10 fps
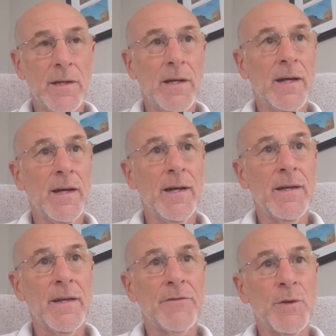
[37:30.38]

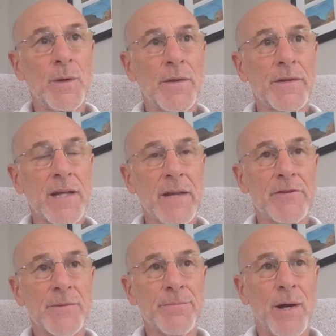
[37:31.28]
if you will, the
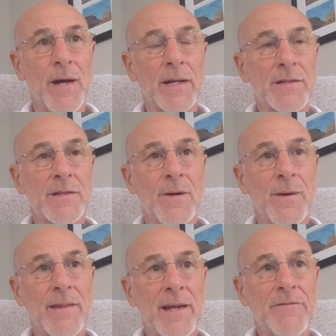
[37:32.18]
television product. So
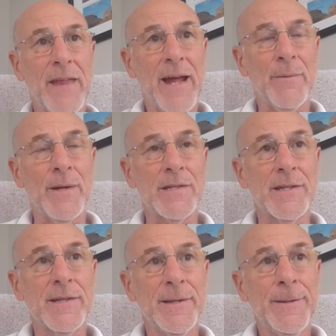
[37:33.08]
I think for that
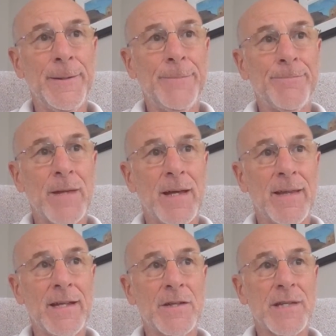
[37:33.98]
reason,
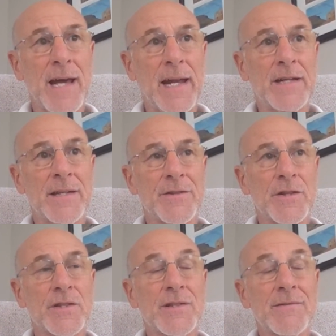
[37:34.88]
they decided to
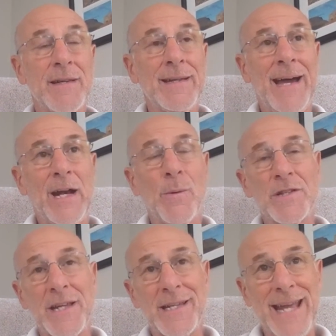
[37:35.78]
just, I don't want
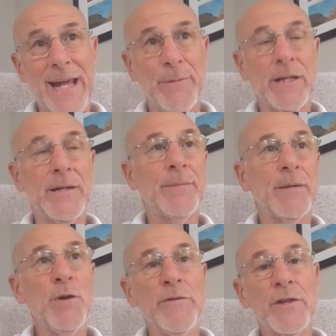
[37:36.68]
to say table it, but
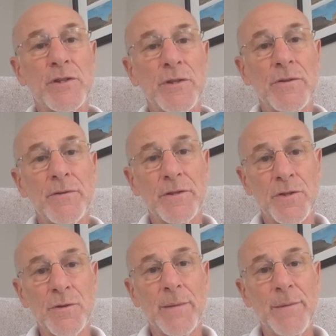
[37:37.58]
move it to the
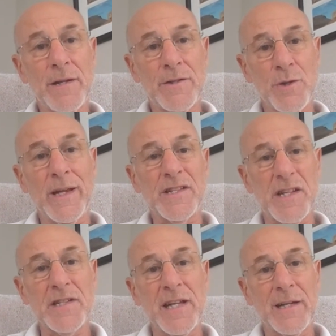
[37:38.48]
two
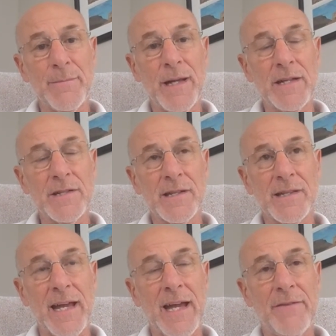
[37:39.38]
existing committees that
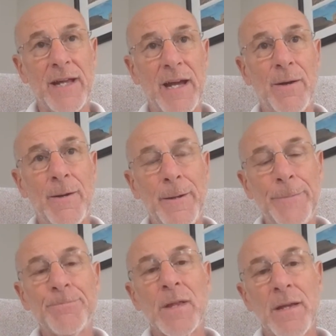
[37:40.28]
they have now
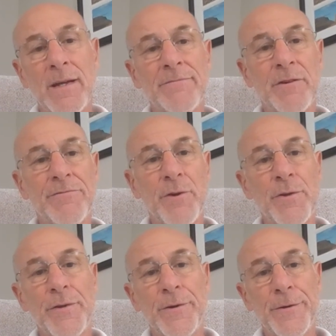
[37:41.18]
for
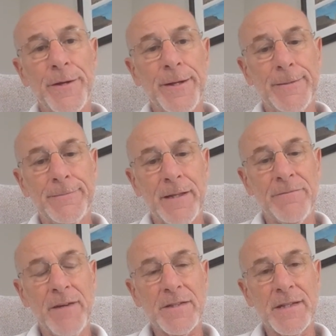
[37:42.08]
further
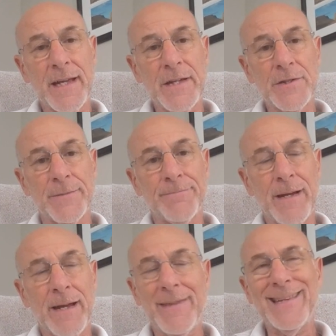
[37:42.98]
investigation.
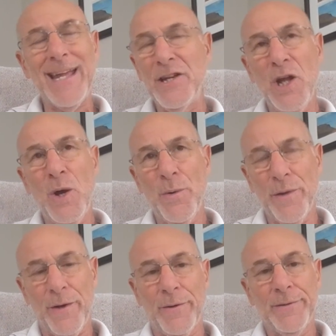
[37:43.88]
I think they know,
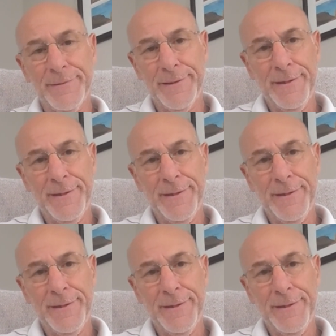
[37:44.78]
though,